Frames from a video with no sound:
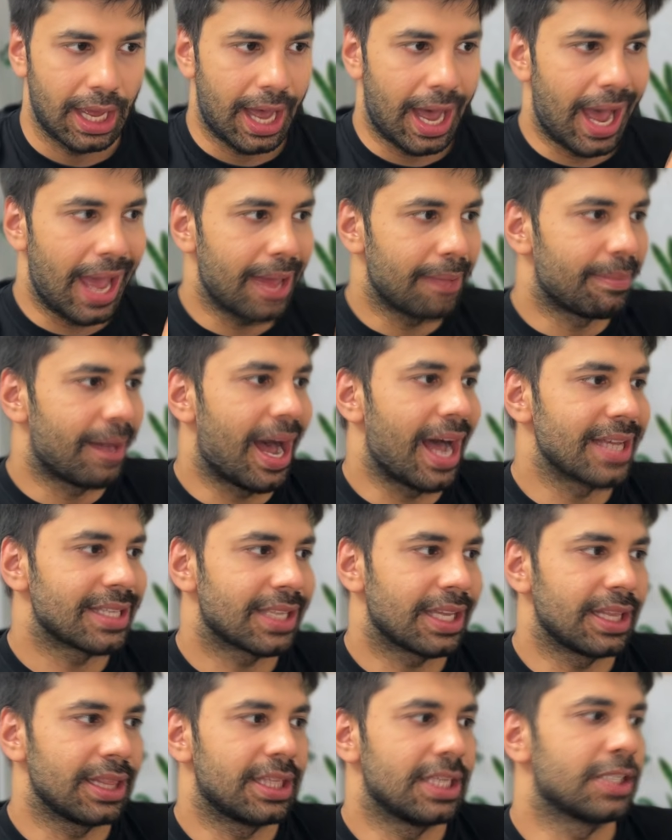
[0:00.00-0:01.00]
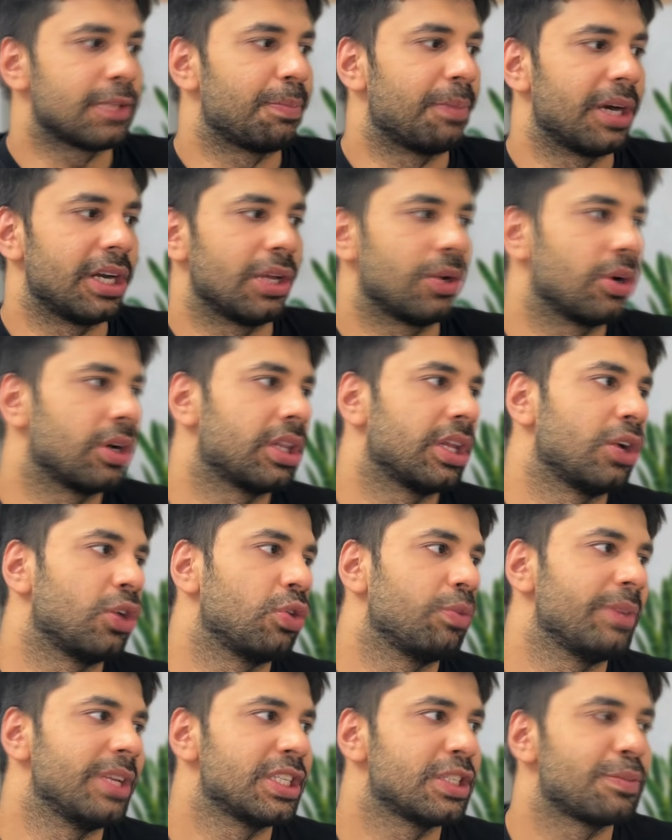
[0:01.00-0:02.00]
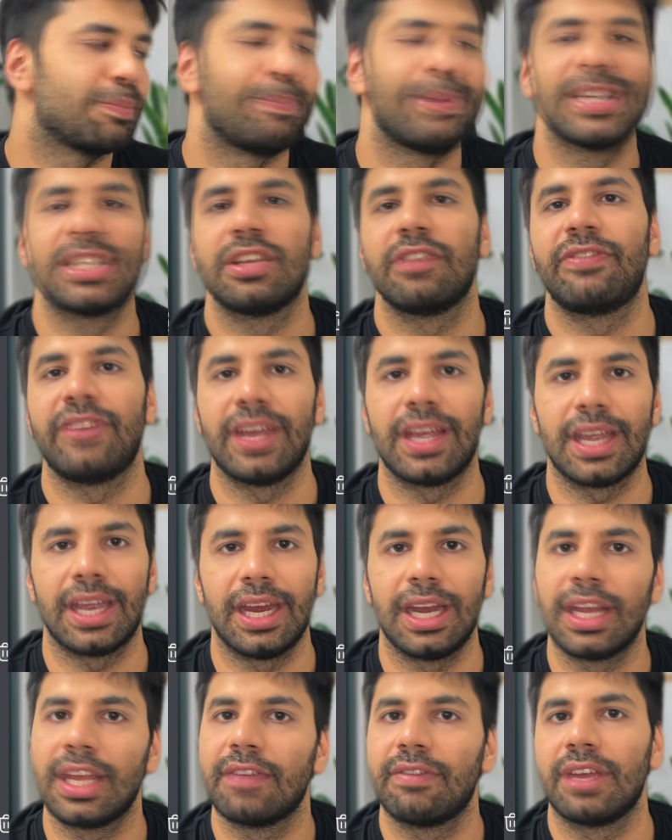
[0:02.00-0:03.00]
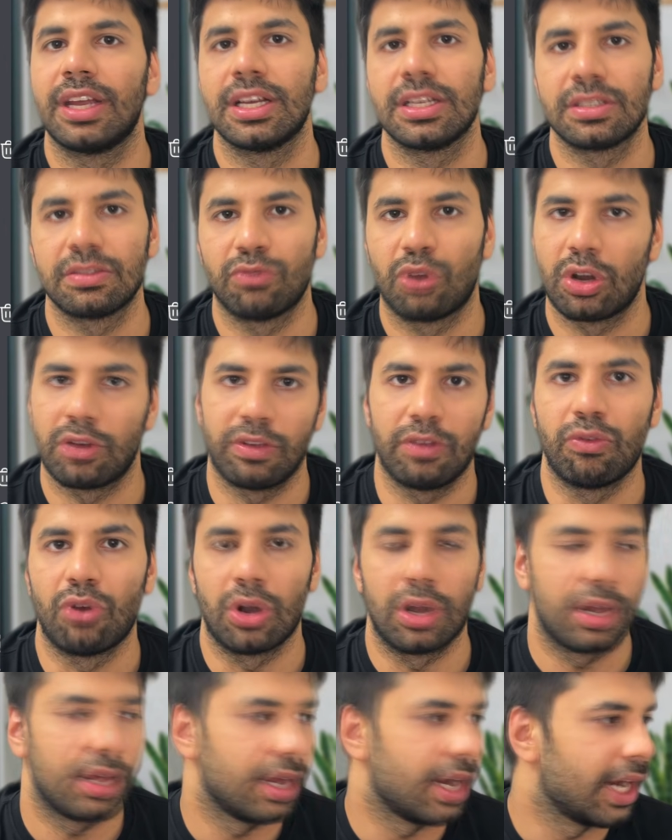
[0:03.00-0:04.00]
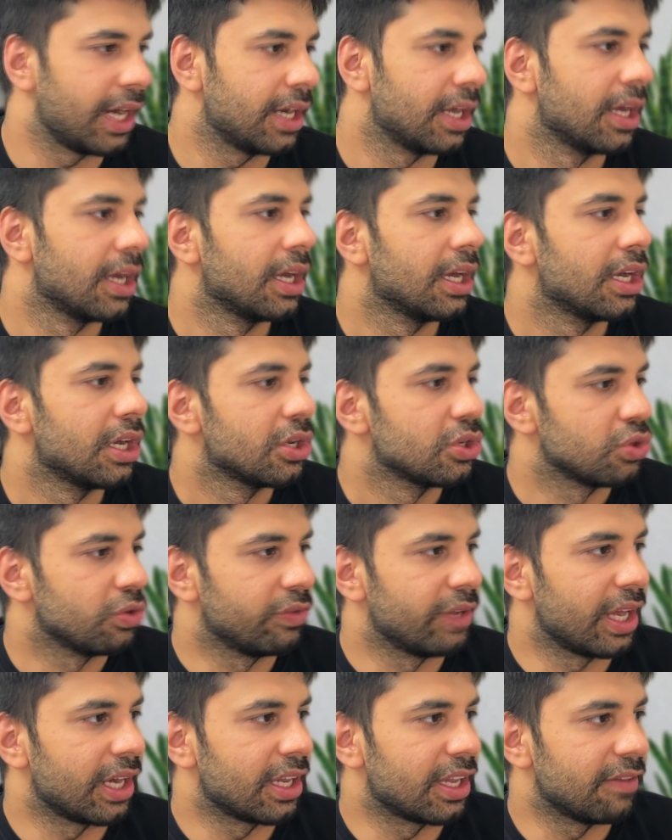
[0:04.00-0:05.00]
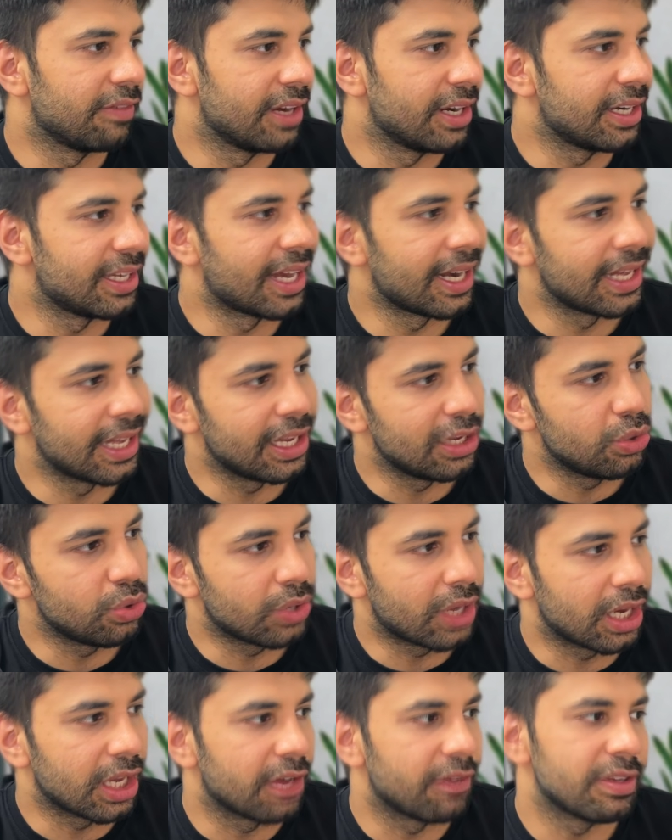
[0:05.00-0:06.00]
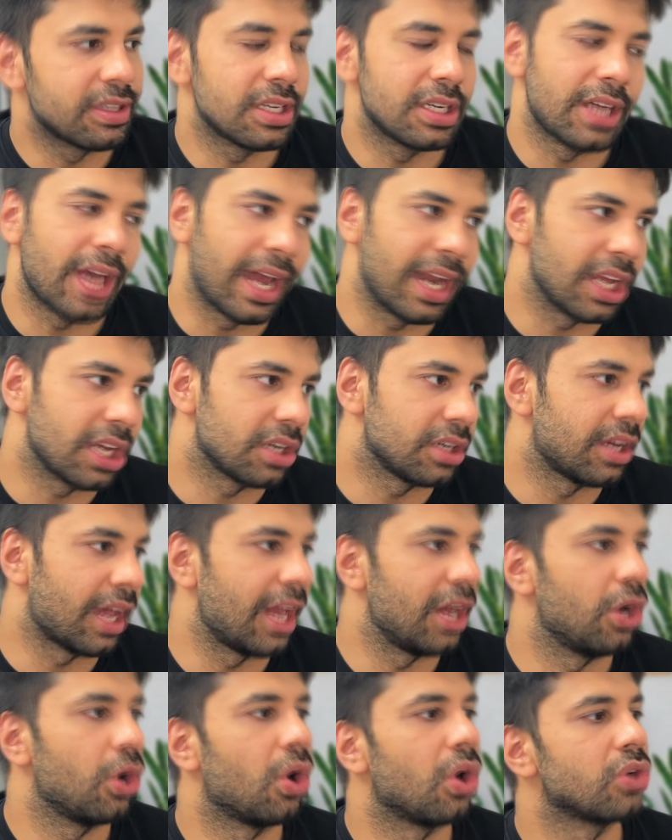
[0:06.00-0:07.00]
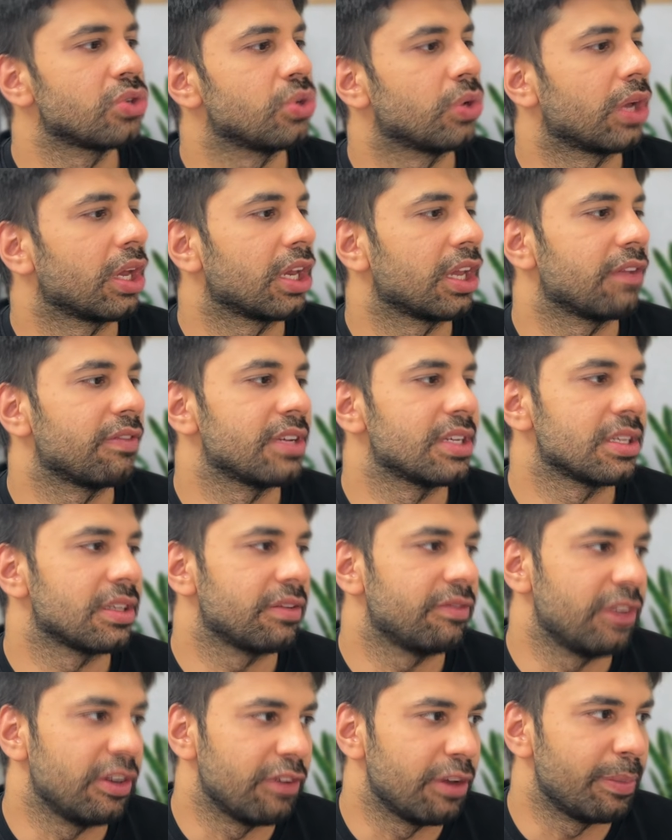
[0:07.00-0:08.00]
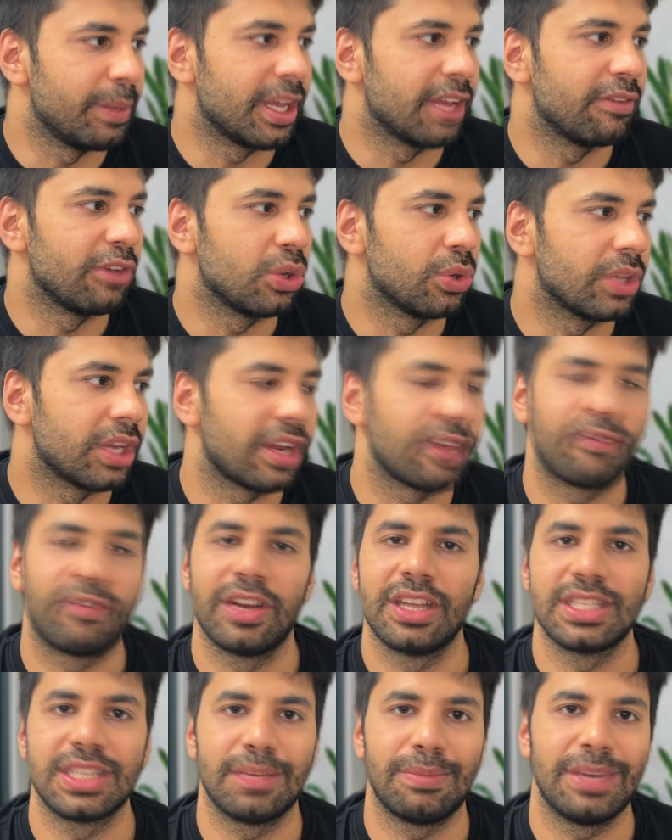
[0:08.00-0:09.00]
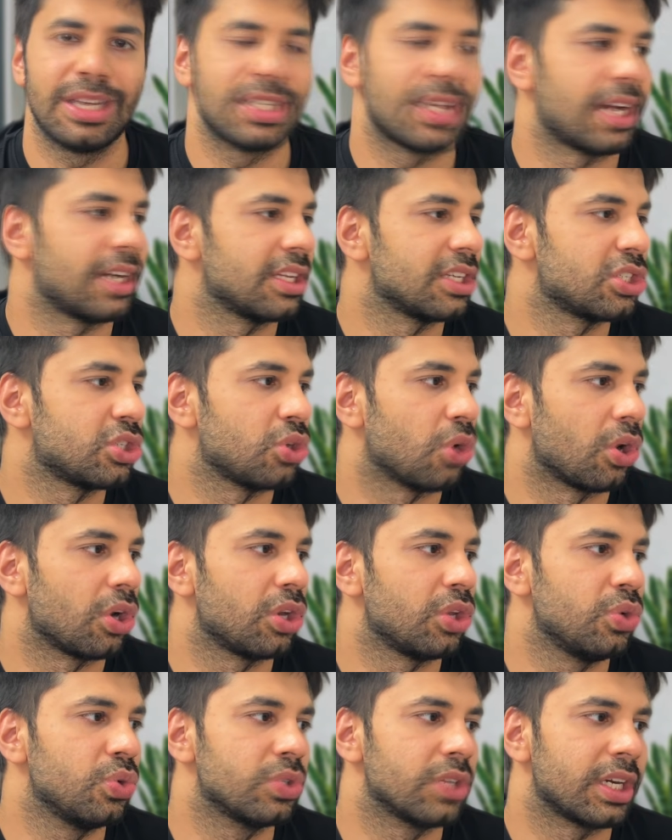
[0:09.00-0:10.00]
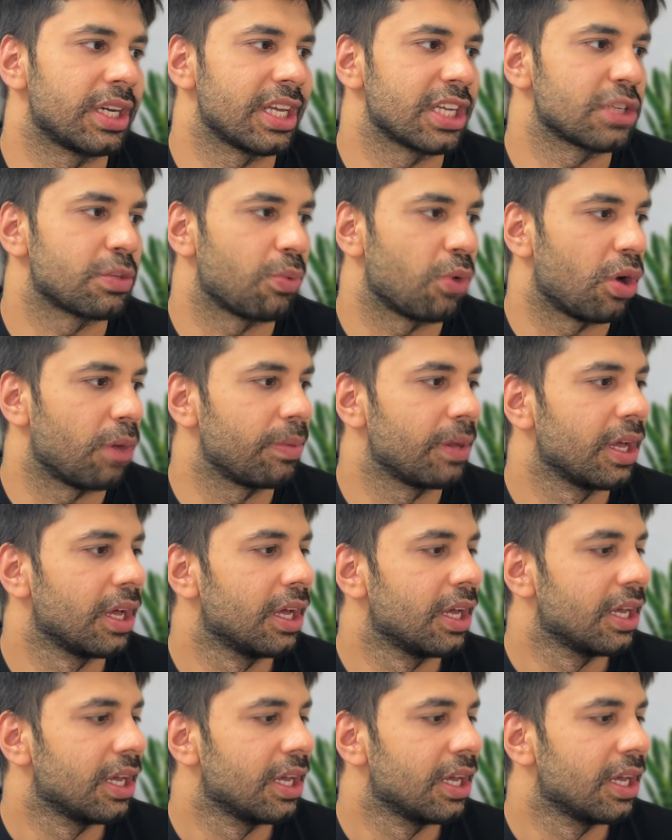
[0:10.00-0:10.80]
I am asking this particular thing to be specific in giving us what we want, right? So we have given it that, hey, you can give us the direct dialogues, you can give us, we will be giving you the reference image and the short user text prompt.